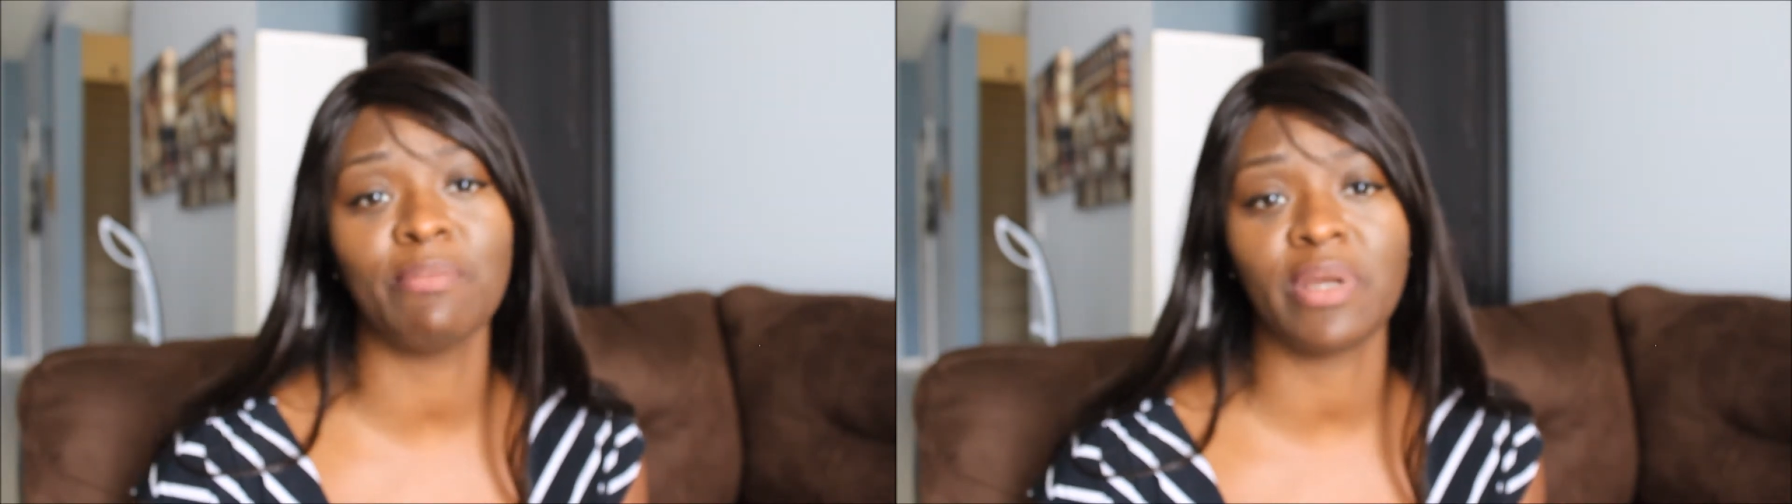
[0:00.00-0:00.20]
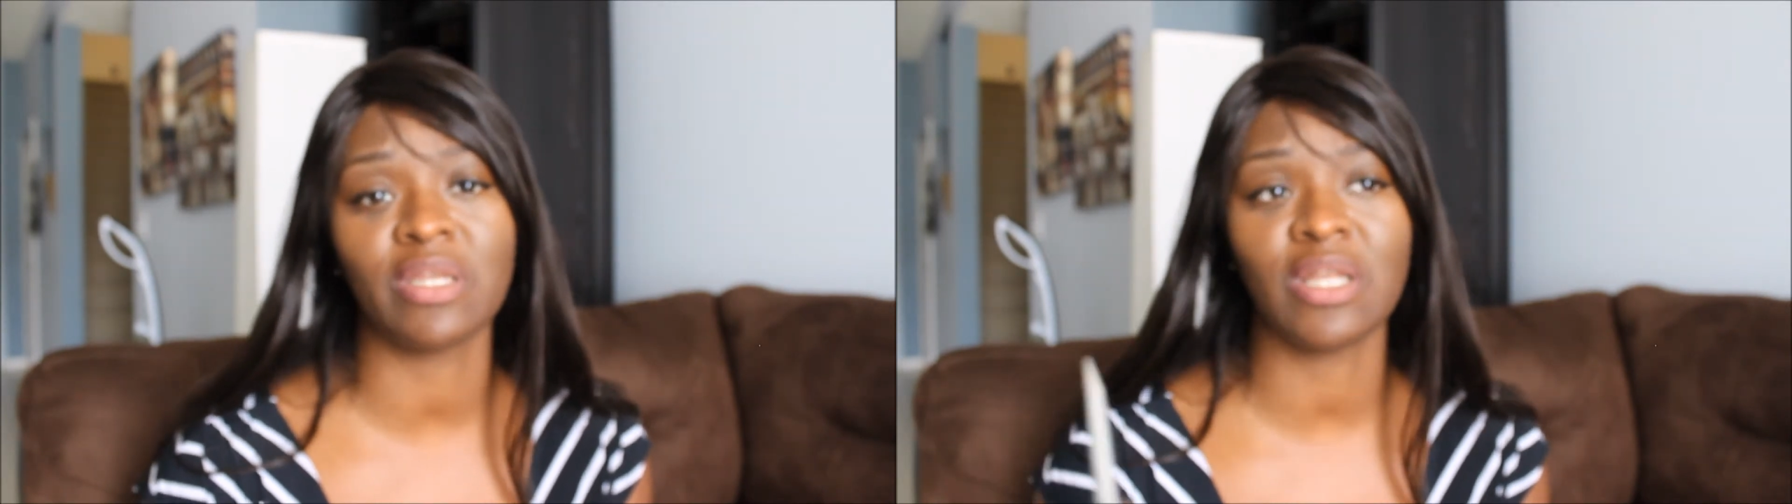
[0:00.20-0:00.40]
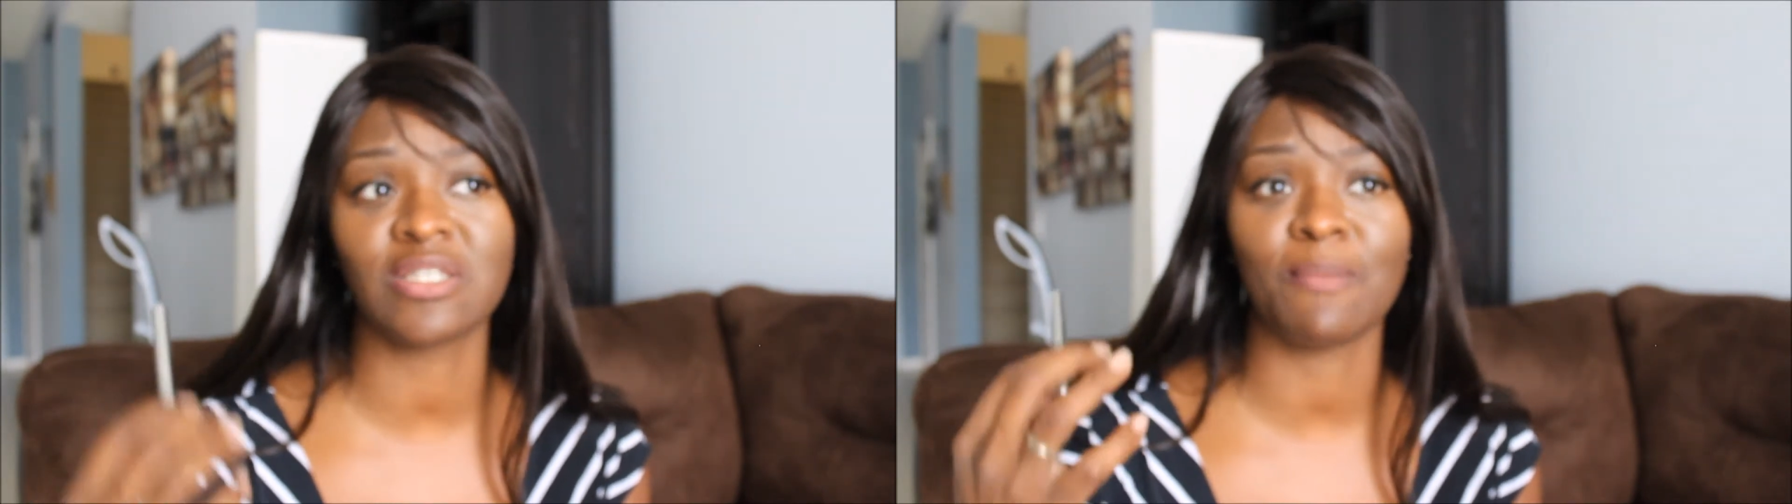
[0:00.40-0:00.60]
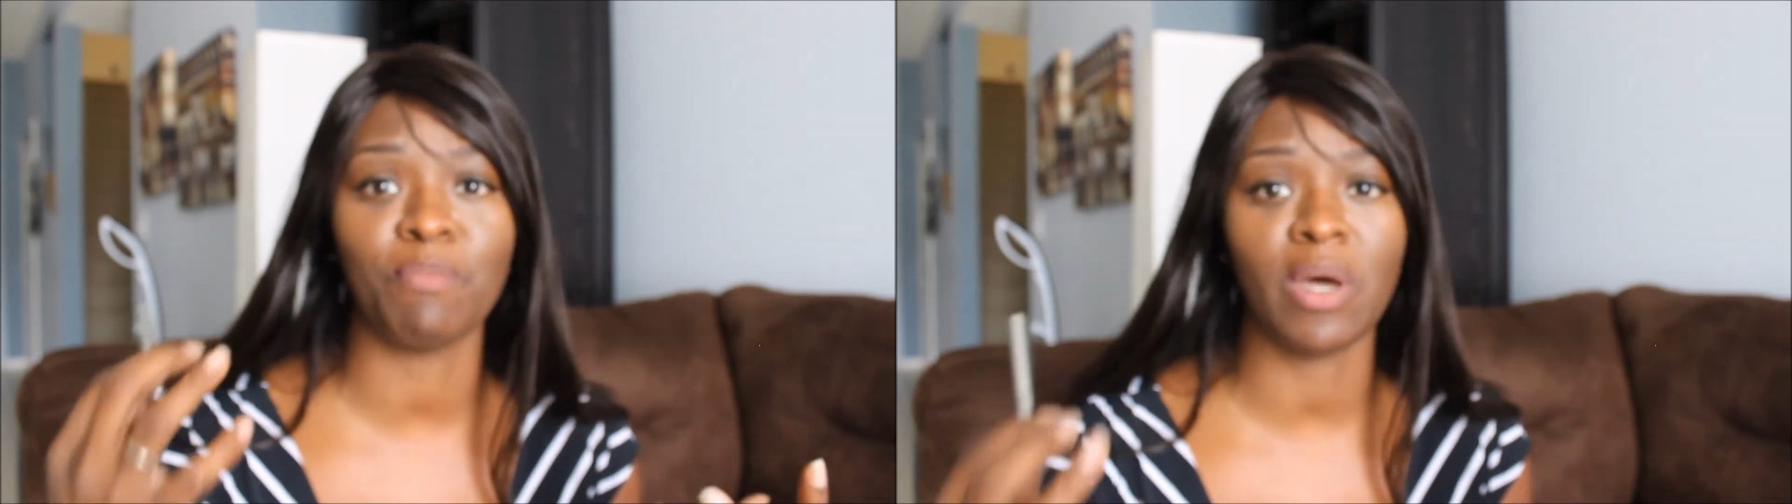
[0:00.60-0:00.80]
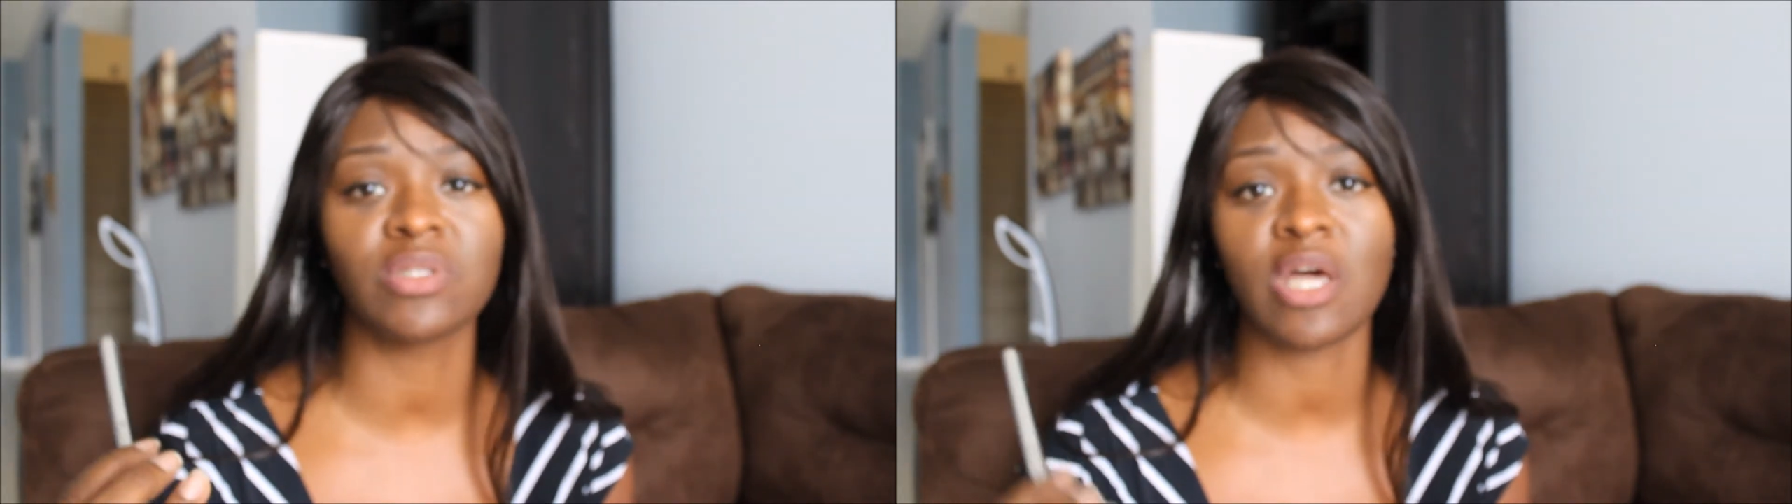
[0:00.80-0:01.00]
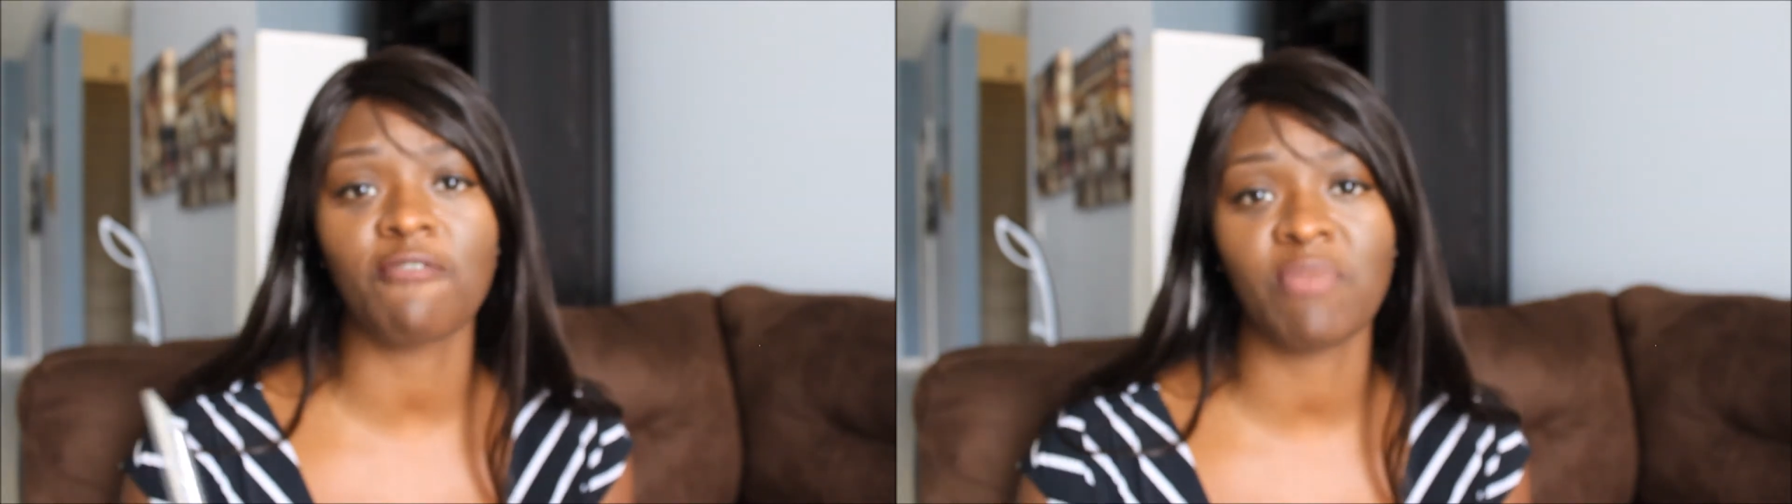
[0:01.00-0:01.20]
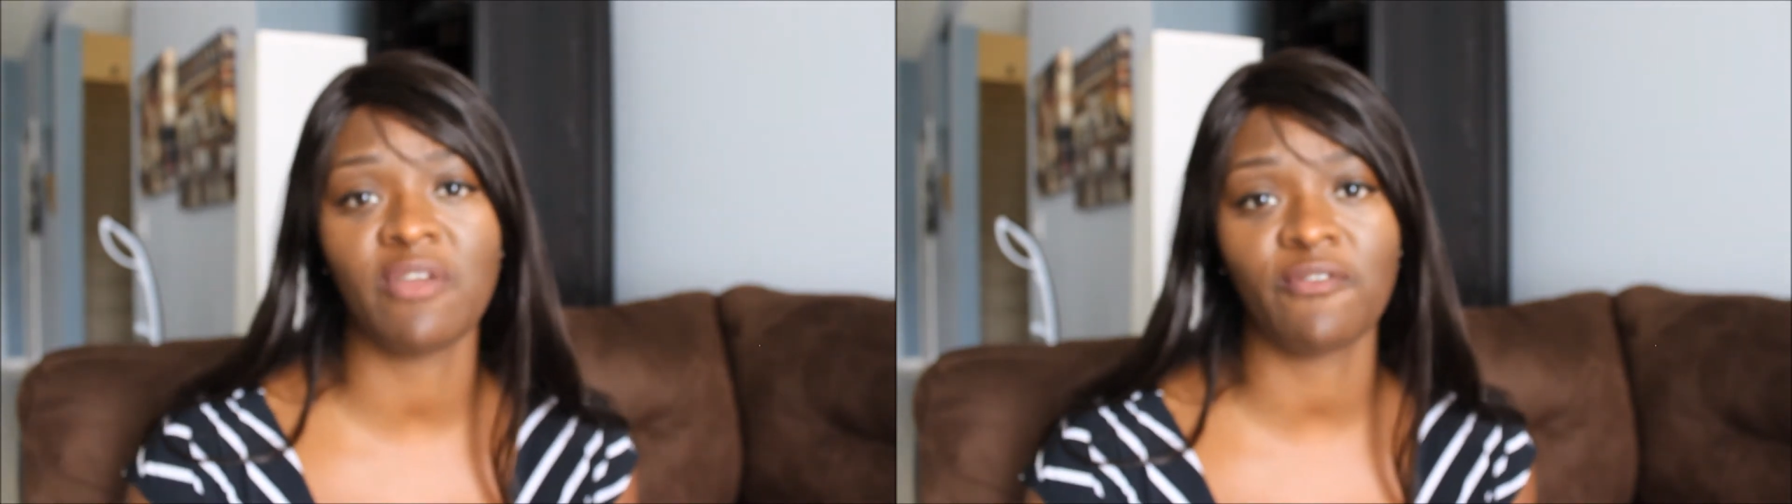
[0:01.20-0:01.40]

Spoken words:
but it doesn't melt off my